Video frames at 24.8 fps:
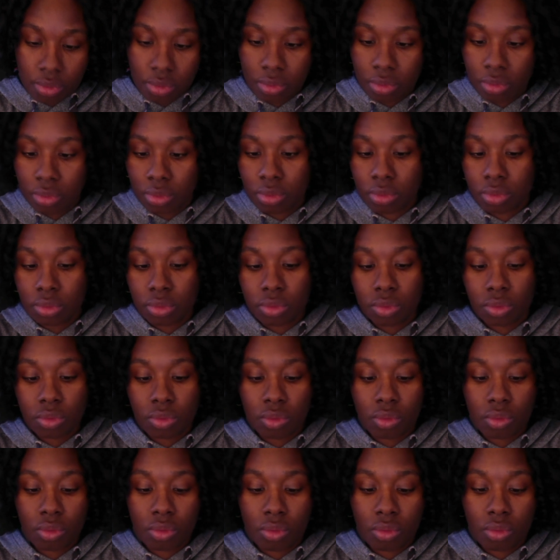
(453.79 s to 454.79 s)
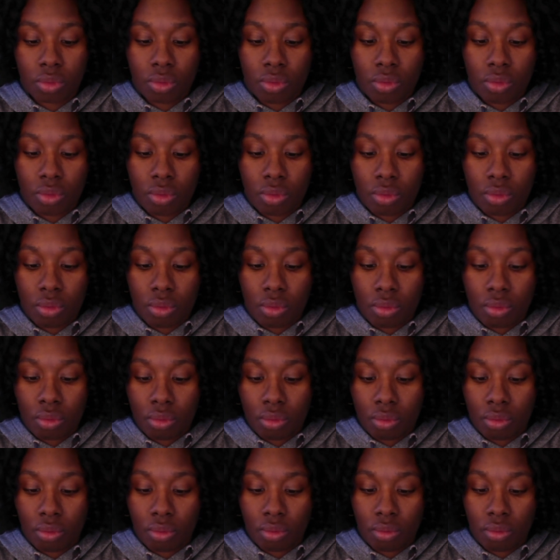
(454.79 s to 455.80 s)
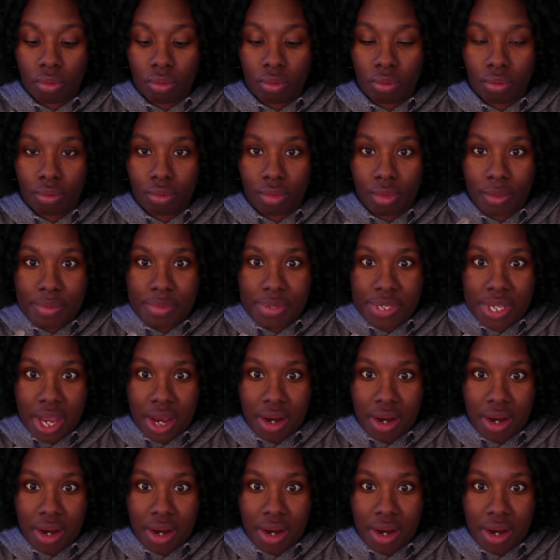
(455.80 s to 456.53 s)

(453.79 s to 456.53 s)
[no speech]